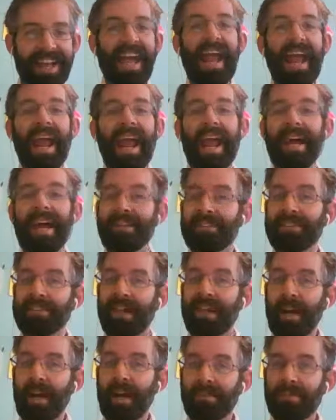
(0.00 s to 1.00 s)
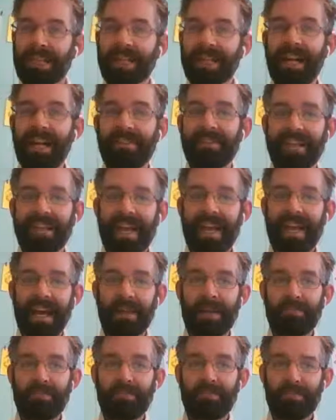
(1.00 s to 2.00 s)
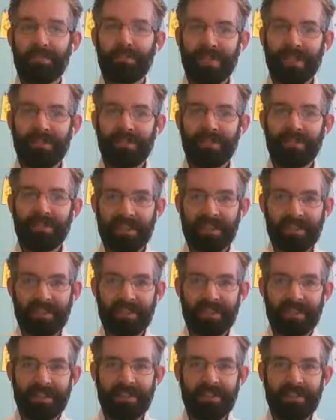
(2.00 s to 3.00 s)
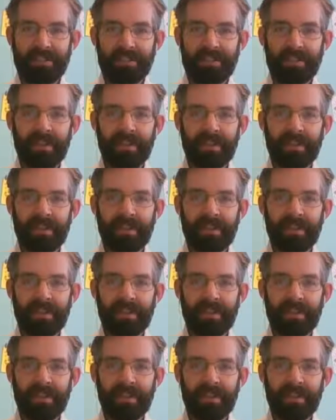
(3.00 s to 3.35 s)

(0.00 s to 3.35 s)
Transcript: And on top of that, I have to add prefixes.